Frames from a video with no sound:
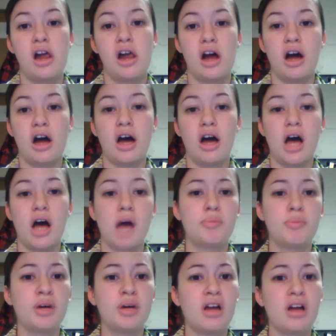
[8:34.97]

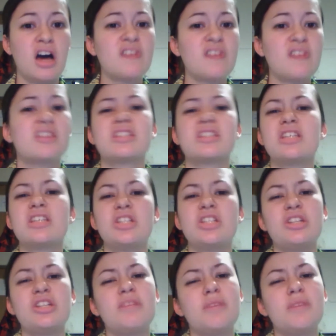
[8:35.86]
But obviously
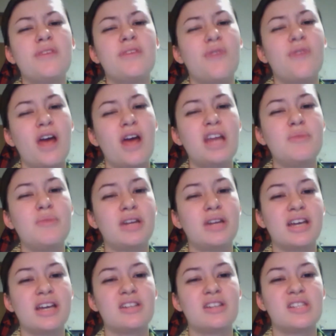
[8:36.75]
she didn't mean for
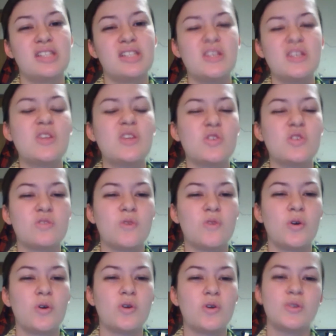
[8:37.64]
anybody else to see those
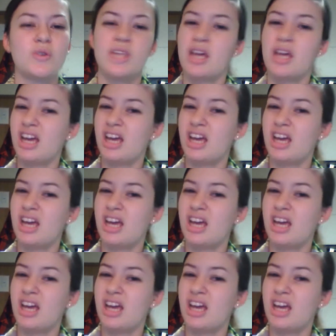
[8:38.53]
photos,